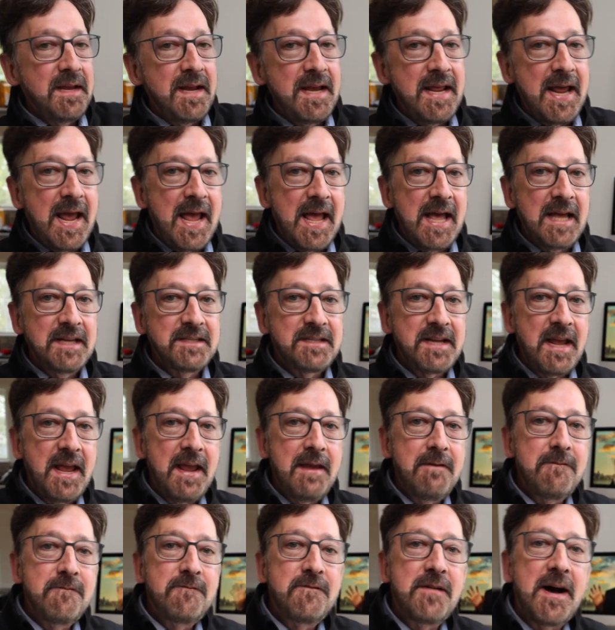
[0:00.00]
it has
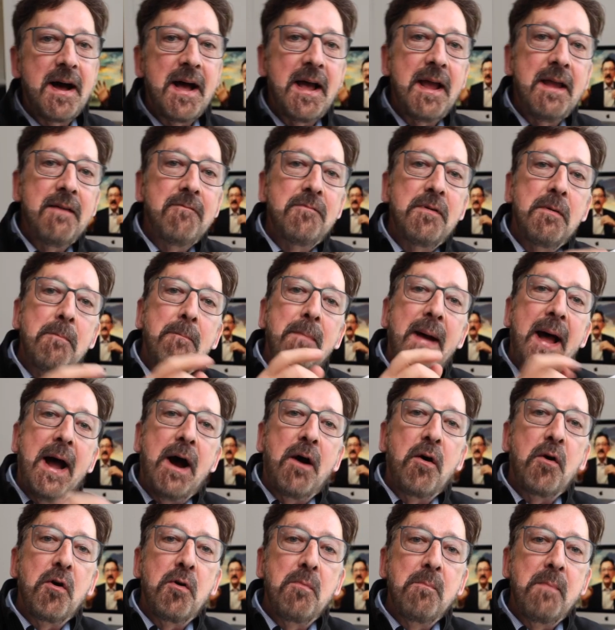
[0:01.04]
a
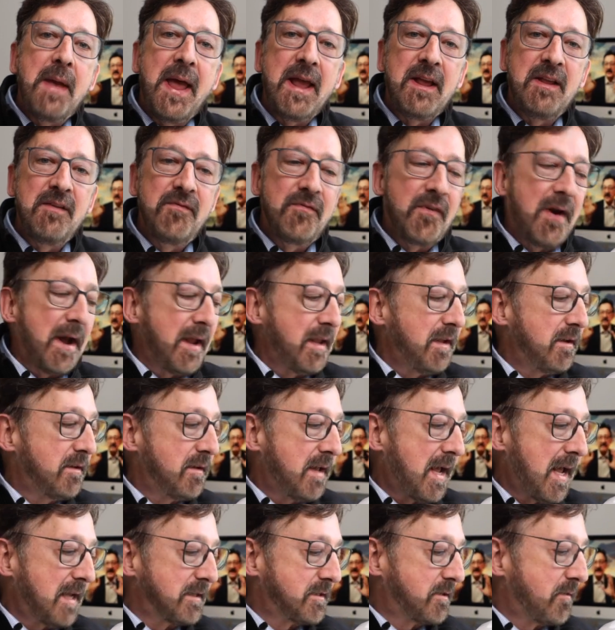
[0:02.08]
5-power magnifying
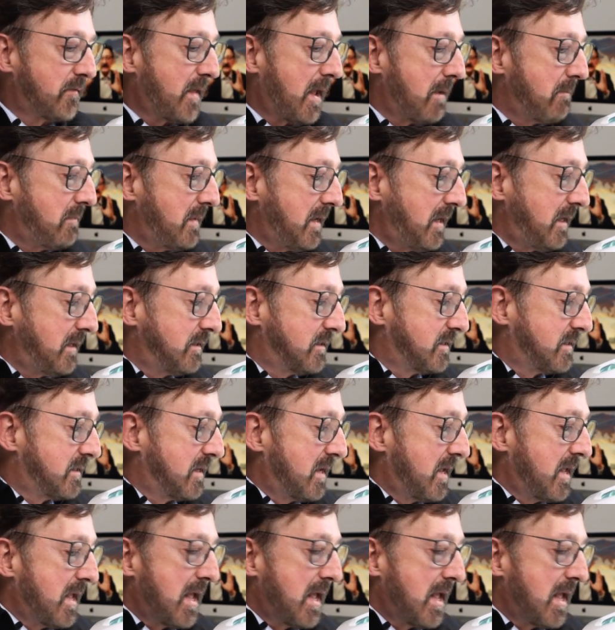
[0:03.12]
glass. So that means